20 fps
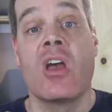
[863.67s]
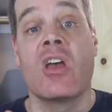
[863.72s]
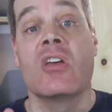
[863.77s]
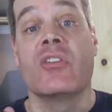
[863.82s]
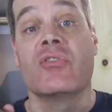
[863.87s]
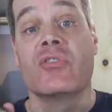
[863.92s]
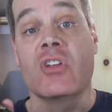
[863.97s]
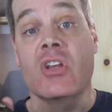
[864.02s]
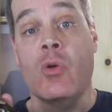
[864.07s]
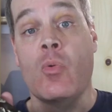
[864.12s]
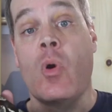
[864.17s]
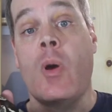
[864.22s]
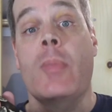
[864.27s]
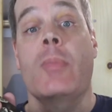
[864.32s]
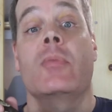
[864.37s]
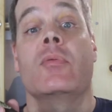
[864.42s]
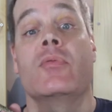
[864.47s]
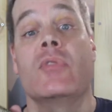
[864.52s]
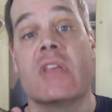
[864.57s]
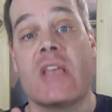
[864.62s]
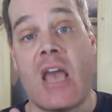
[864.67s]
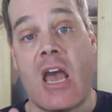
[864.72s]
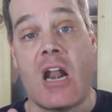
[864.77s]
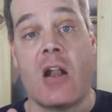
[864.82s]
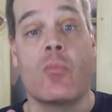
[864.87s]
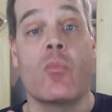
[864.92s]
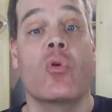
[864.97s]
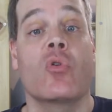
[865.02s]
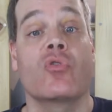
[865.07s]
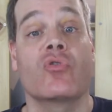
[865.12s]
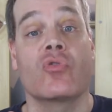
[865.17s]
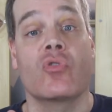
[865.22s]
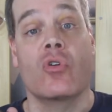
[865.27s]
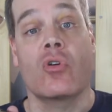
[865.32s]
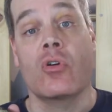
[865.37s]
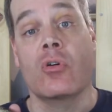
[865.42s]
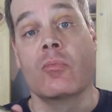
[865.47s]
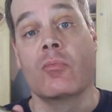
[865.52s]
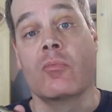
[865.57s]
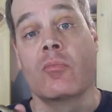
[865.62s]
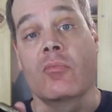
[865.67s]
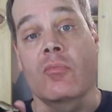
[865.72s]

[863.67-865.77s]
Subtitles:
See what the animals are